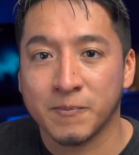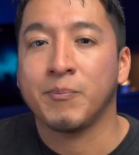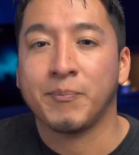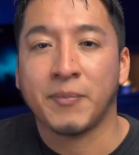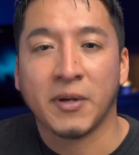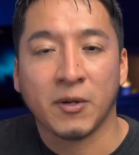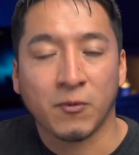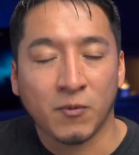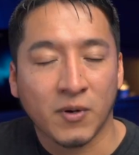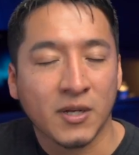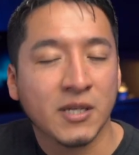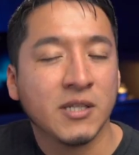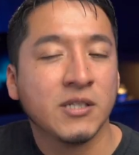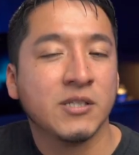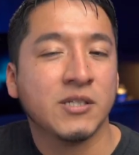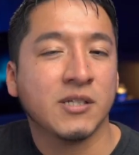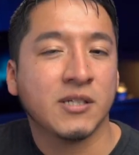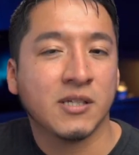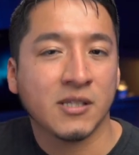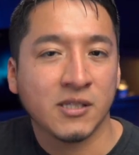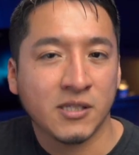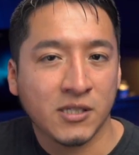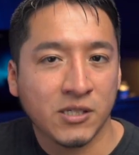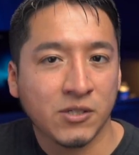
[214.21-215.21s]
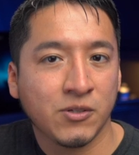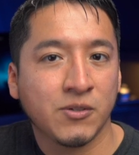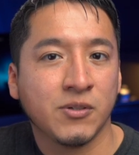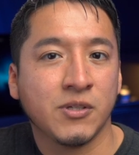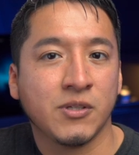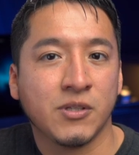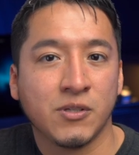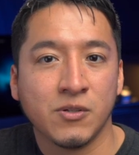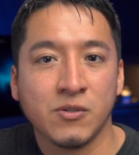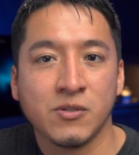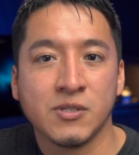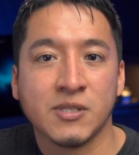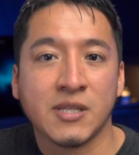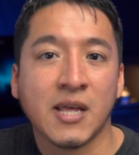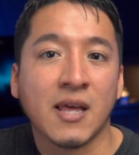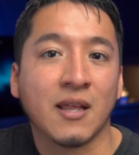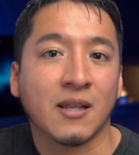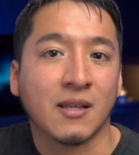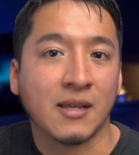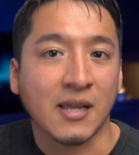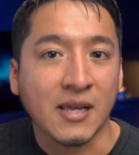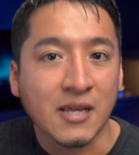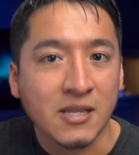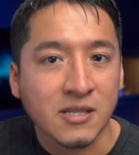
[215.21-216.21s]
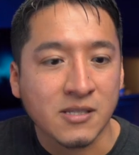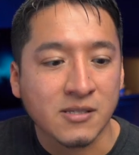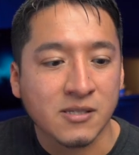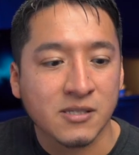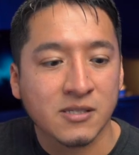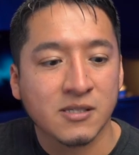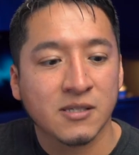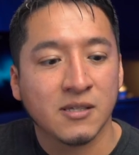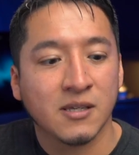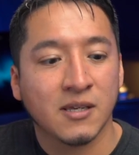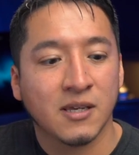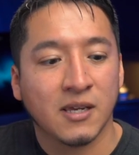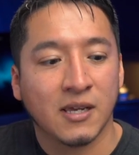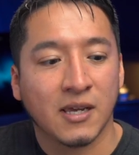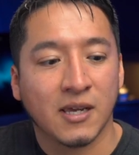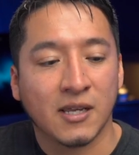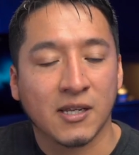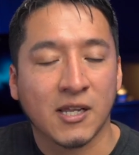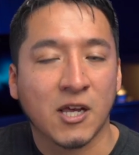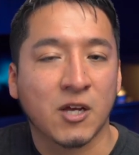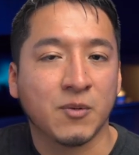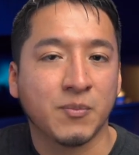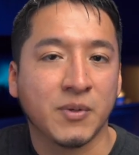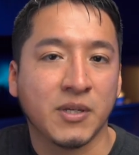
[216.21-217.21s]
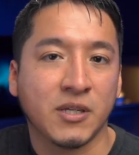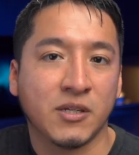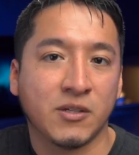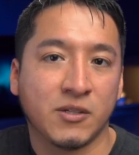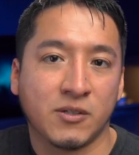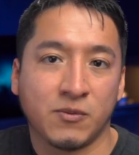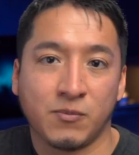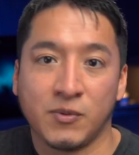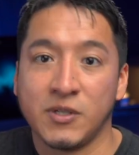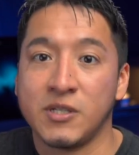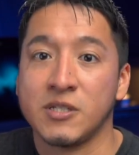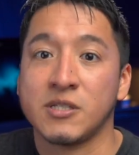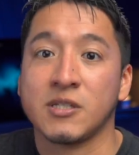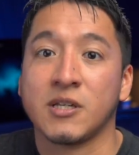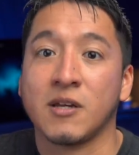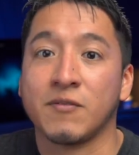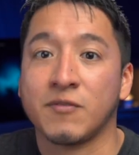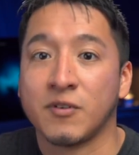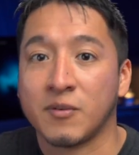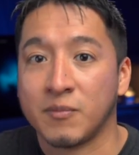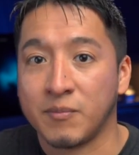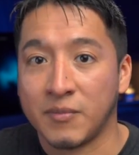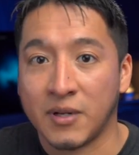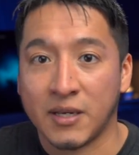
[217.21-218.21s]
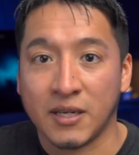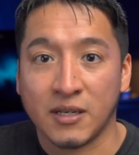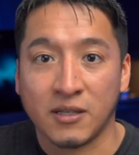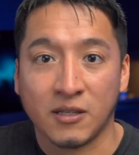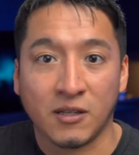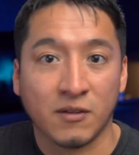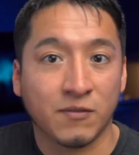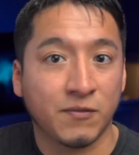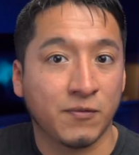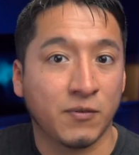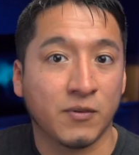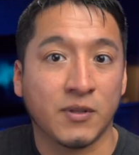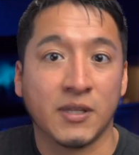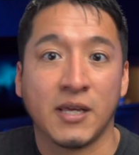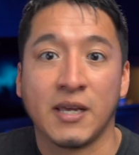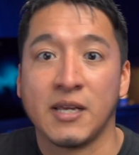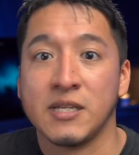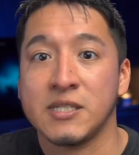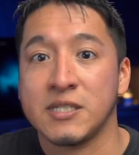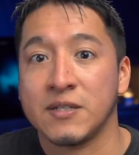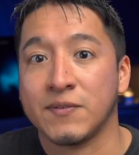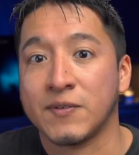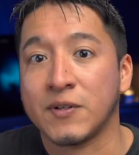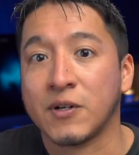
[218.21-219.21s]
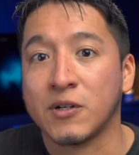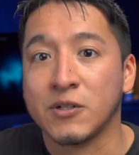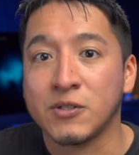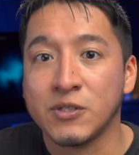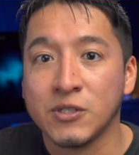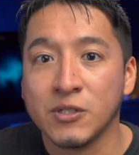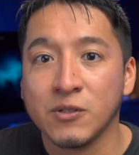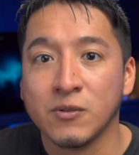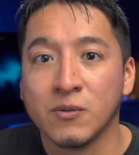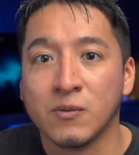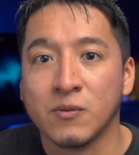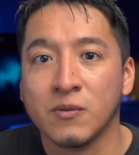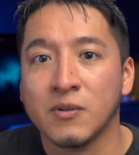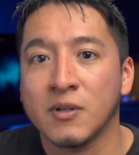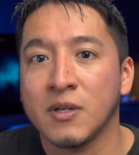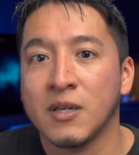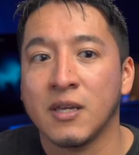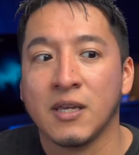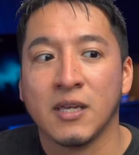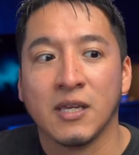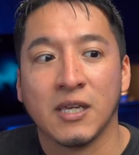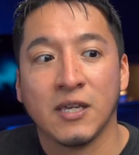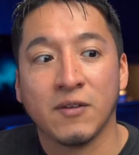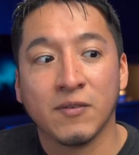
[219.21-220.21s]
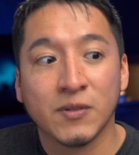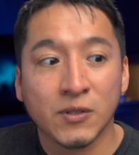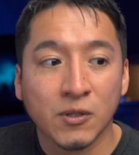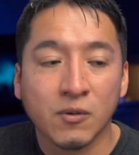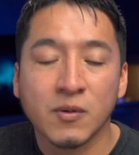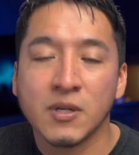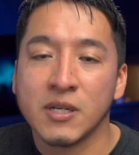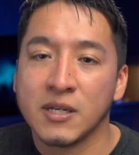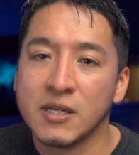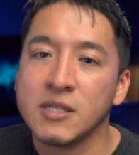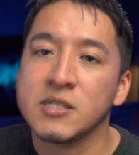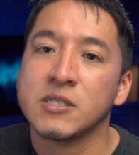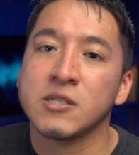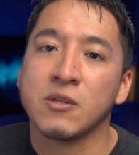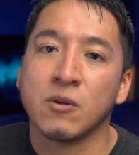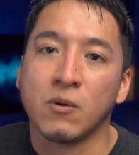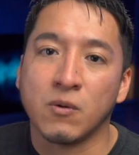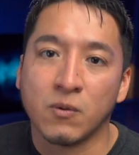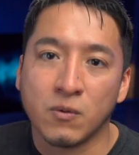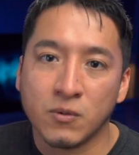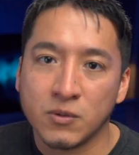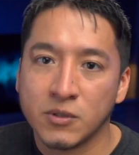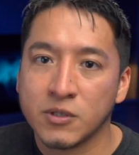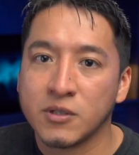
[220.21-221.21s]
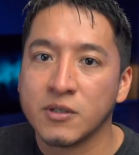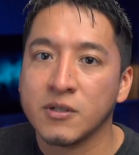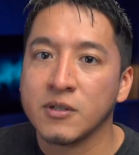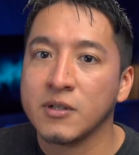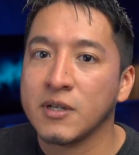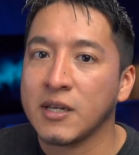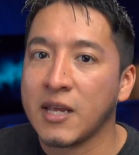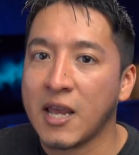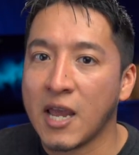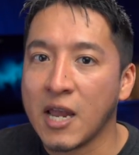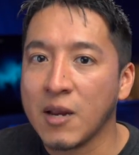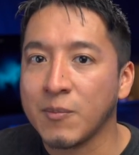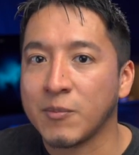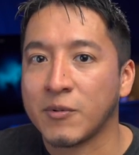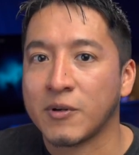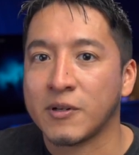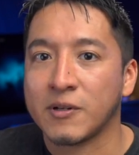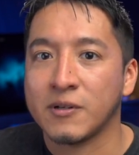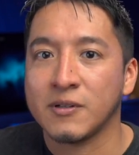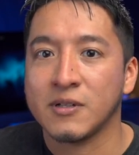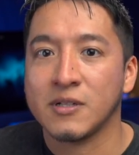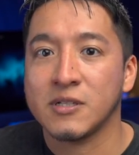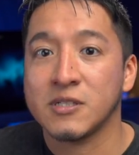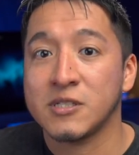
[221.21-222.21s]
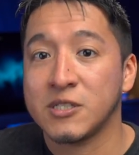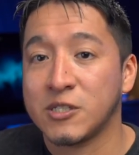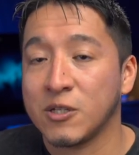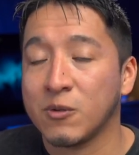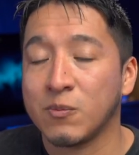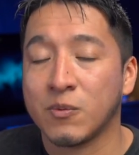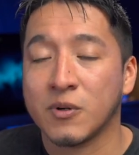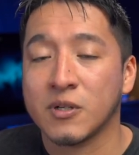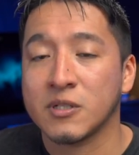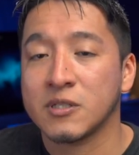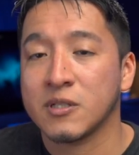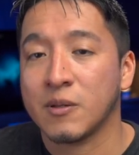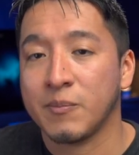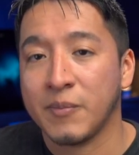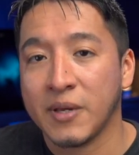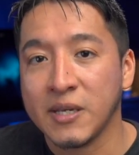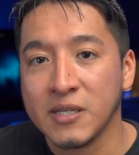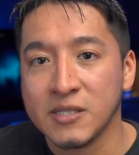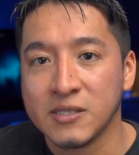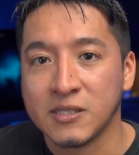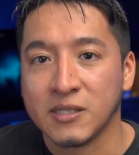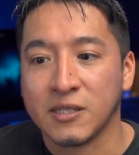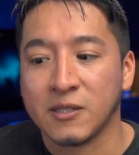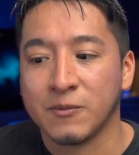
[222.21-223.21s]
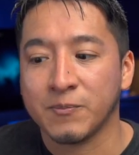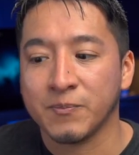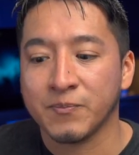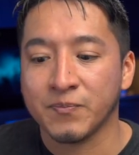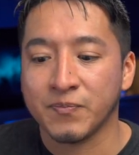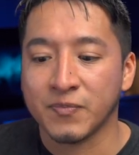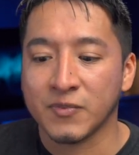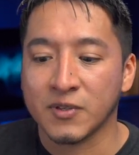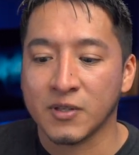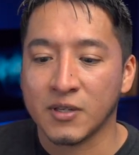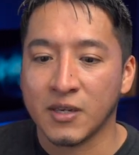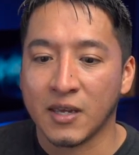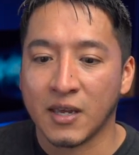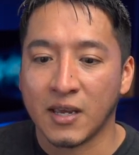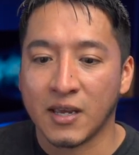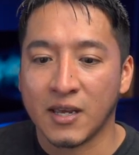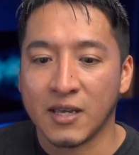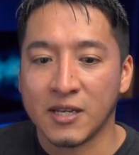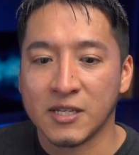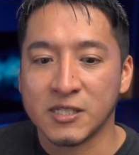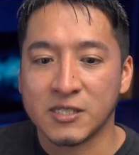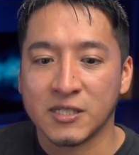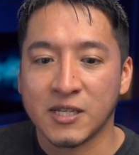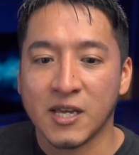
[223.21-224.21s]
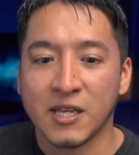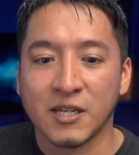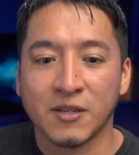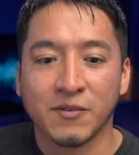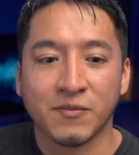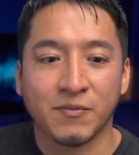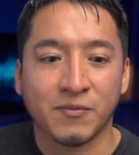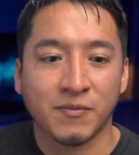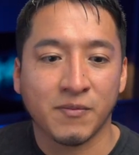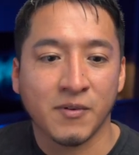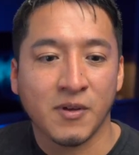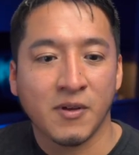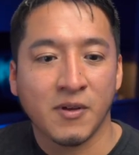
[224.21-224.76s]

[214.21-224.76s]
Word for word: By wanting to continue to use that lens, it allowed me to rediscover my love for the A seven R two. Even though it is an older camera, it still works amazing, and it's kind of,